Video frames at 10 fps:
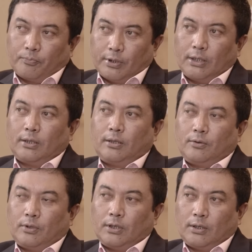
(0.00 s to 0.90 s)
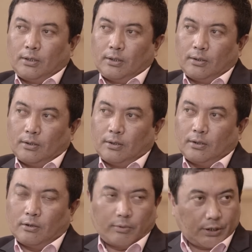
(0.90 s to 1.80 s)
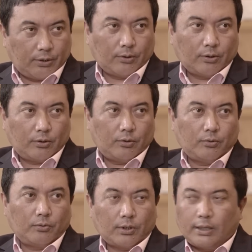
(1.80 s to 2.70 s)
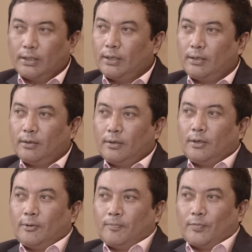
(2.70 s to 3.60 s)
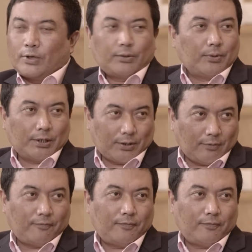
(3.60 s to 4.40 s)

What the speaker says: plead to the Dorbashnang to kindly try to resolve.